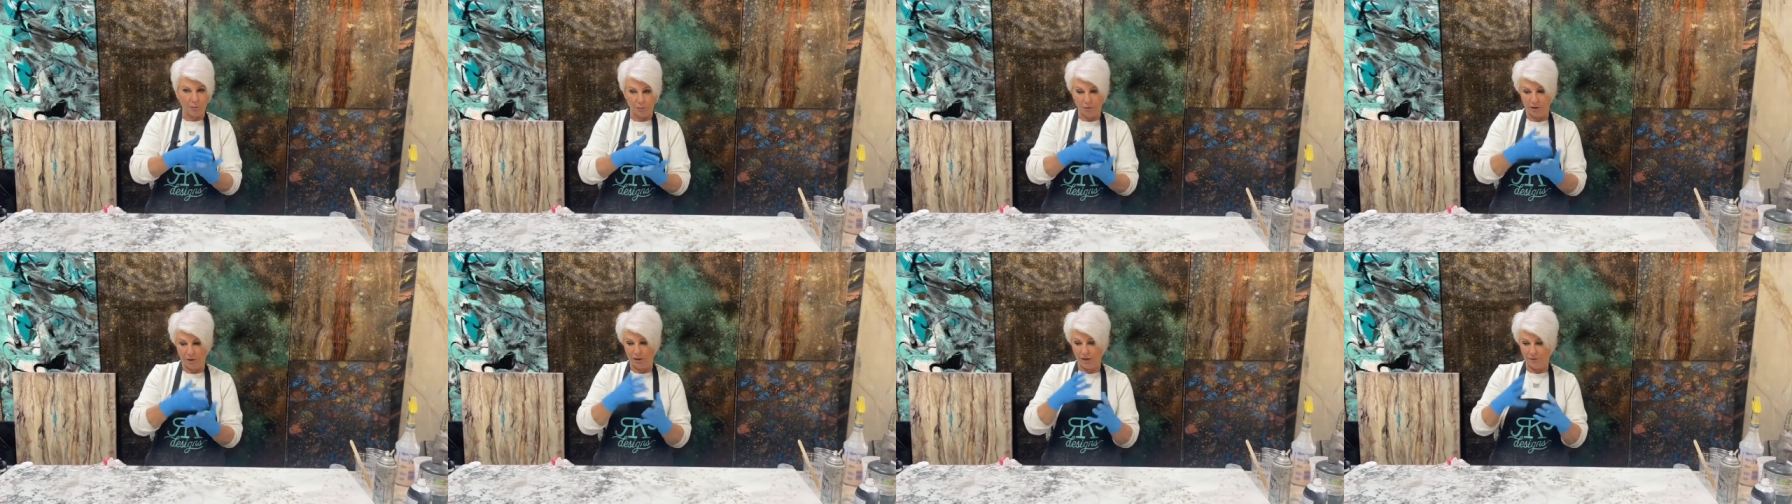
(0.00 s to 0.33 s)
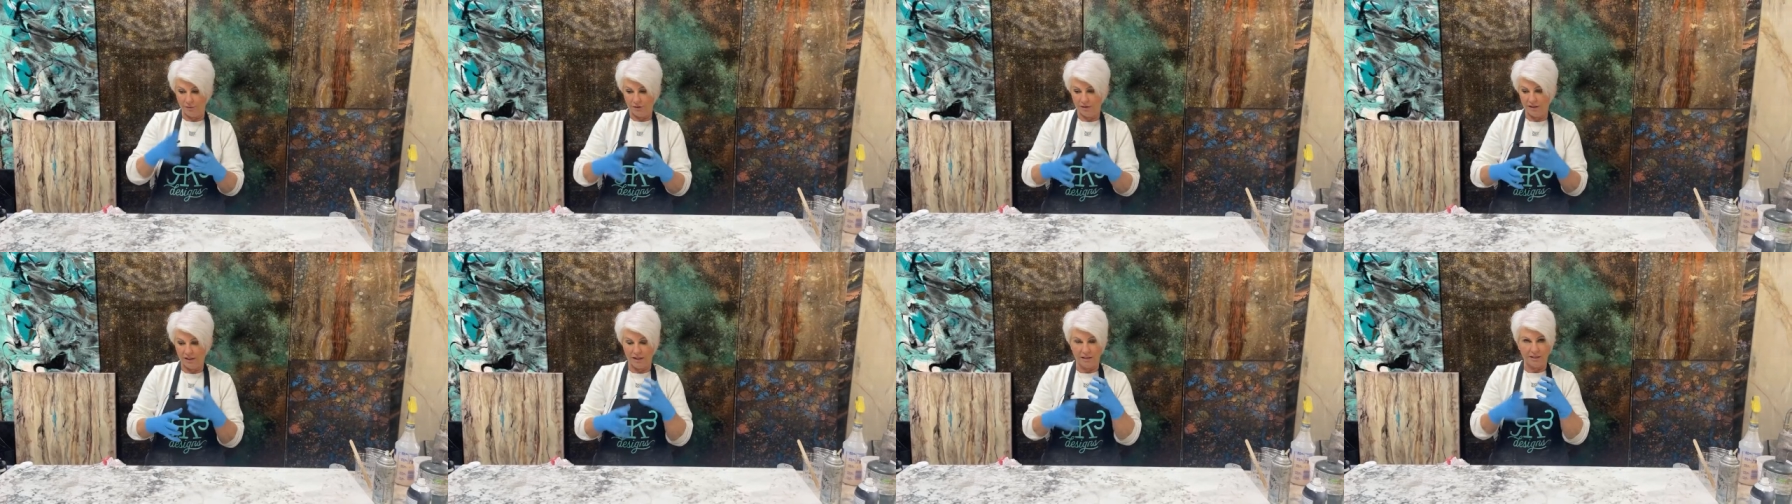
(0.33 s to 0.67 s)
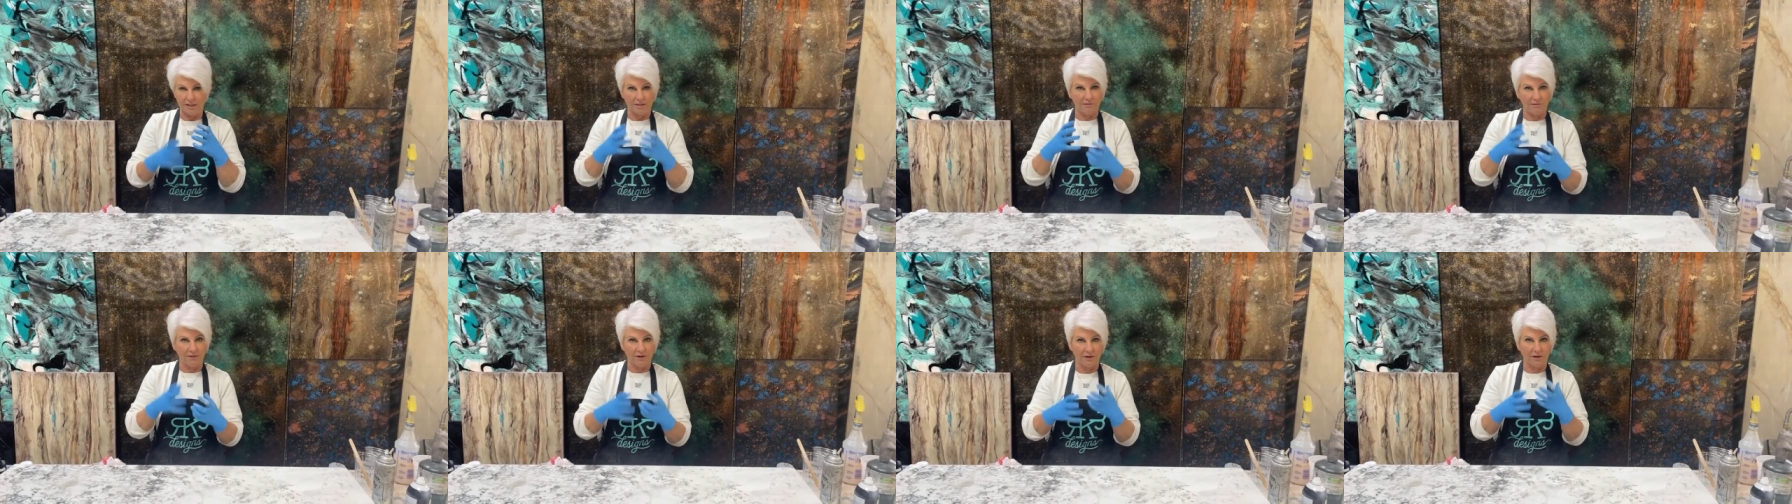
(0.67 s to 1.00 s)
where
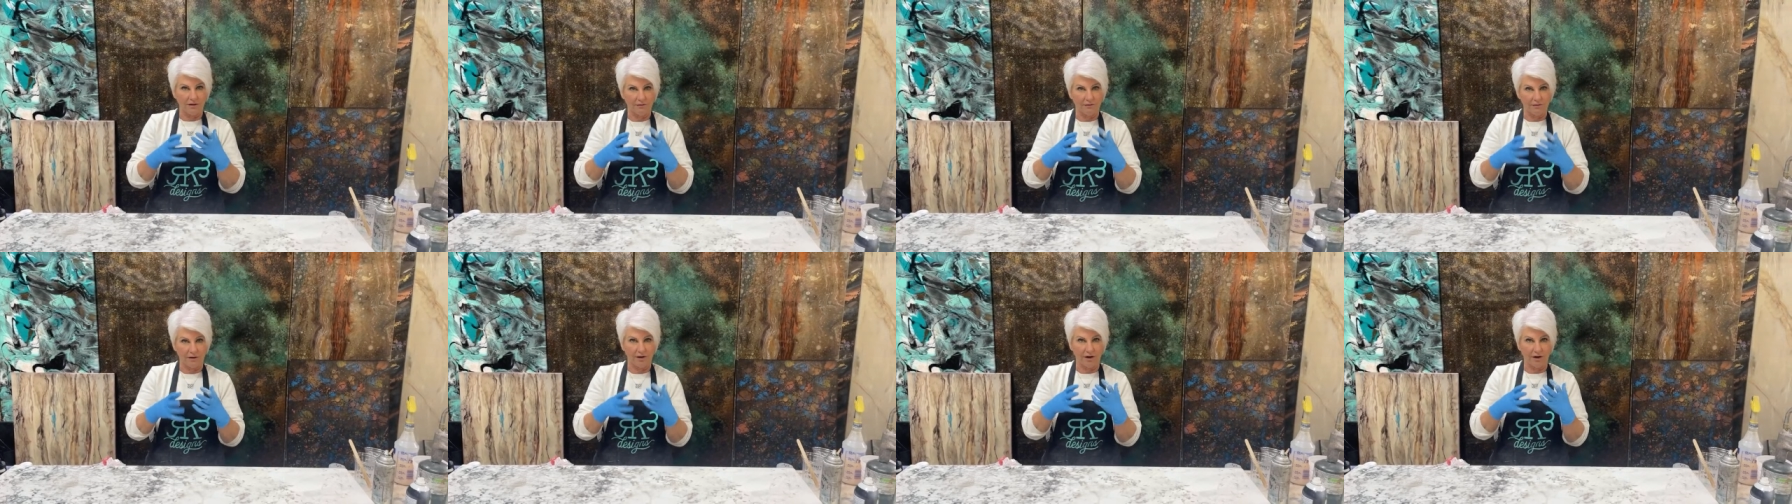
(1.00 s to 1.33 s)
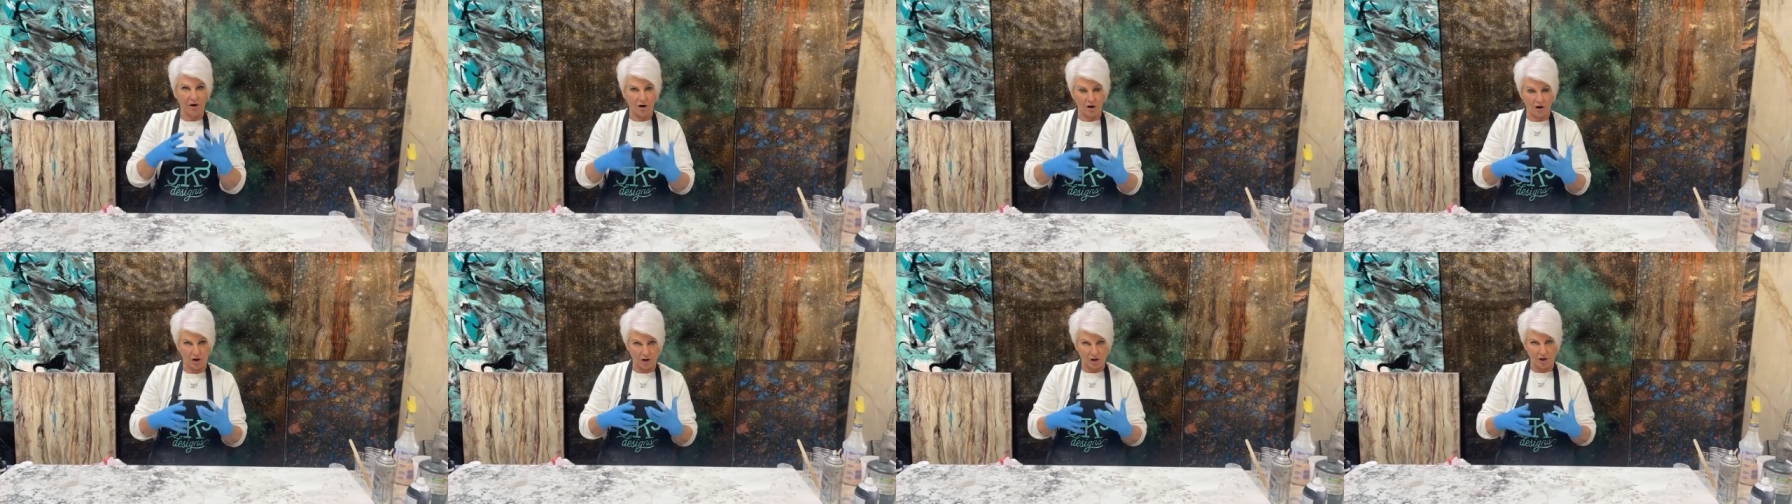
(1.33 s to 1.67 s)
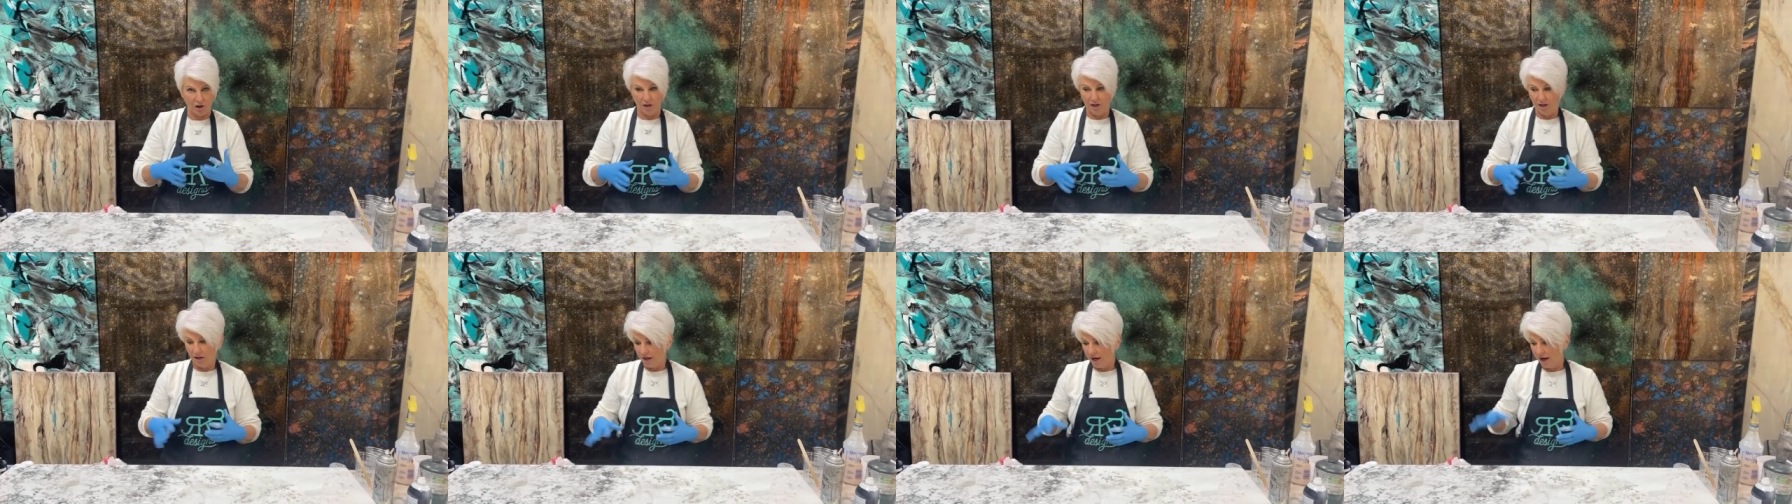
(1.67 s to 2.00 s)
everything's very, very
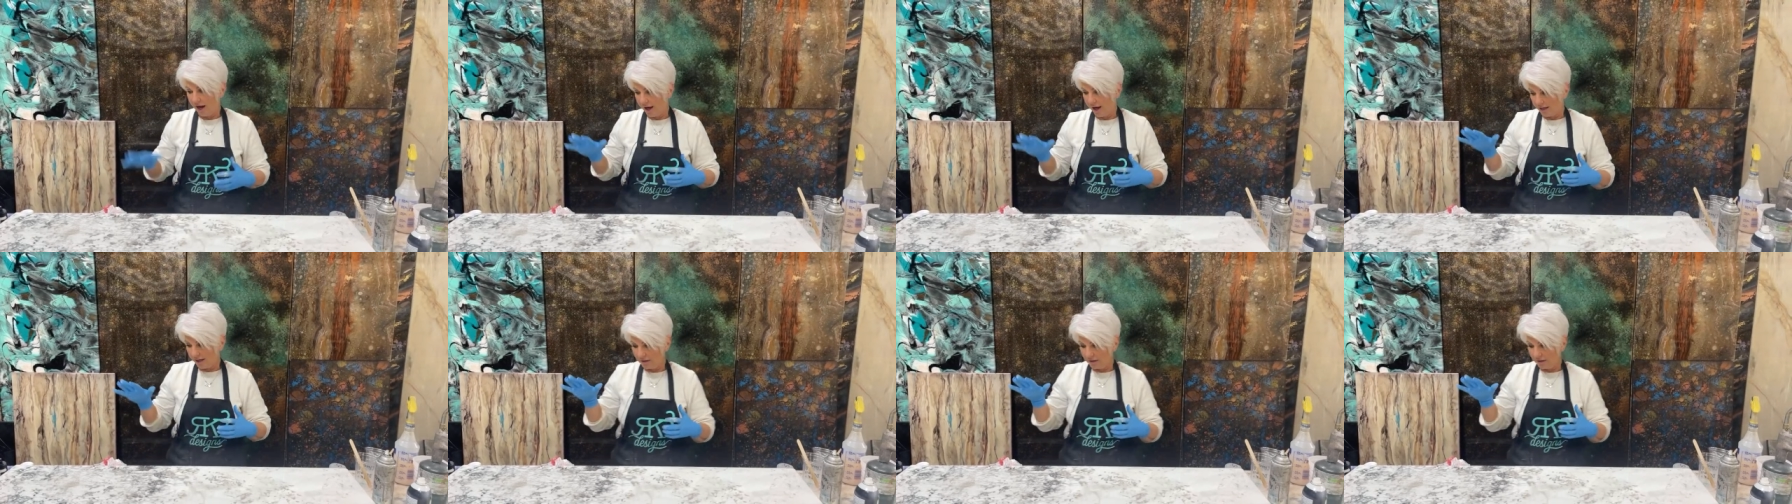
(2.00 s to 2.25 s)
hard. I